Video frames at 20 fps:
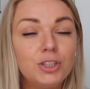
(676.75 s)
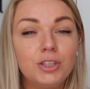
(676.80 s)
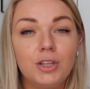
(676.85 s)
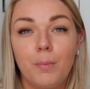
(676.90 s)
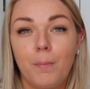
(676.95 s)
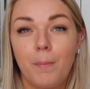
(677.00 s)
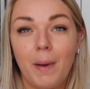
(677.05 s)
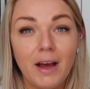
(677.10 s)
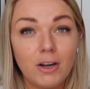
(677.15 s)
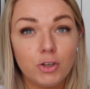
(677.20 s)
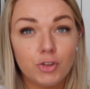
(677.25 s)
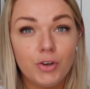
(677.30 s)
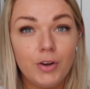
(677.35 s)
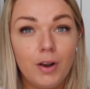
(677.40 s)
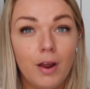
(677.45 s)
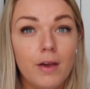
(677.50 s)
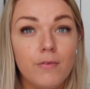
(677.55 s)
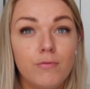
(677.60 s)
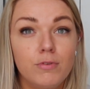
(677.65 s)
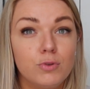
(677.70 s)
and the battery
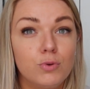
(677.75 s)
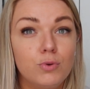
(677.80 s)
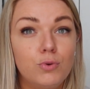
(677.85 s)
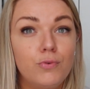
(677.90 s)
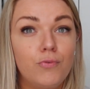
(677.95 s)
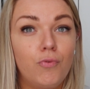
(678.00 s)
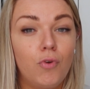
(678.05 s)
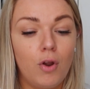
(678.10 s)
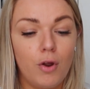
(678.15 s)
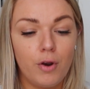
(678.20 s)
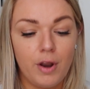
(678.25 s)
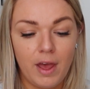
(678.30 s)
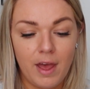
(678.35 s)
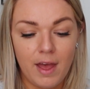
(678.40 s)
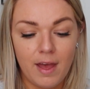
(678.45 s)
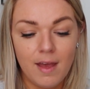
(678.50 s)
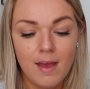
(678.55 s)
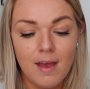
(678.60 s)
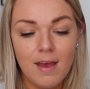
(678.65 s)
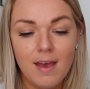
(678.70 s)
life was awful on
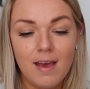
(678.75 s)
it.